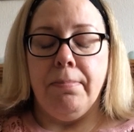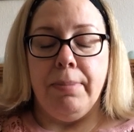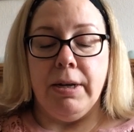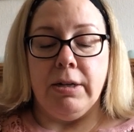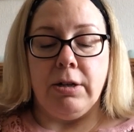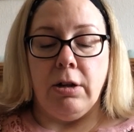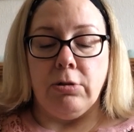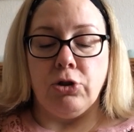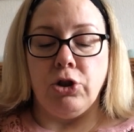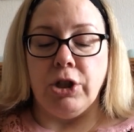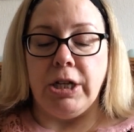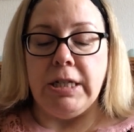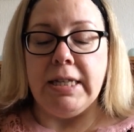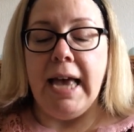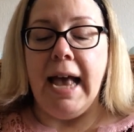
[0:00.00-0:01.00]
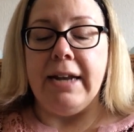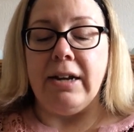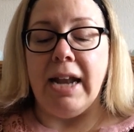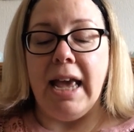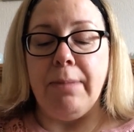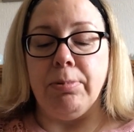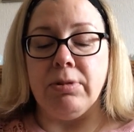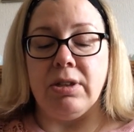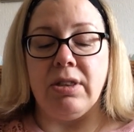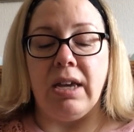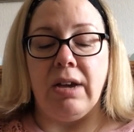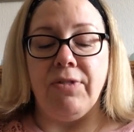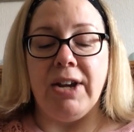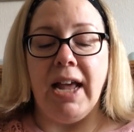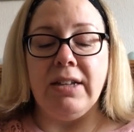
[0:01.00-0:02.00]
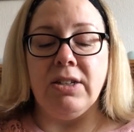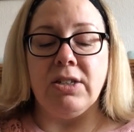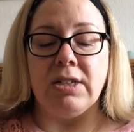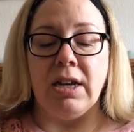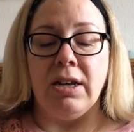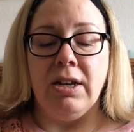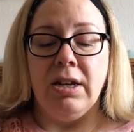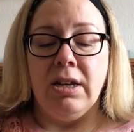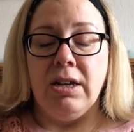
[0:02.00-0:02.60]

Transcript: Bertolt shook his head, unable to think of an answer.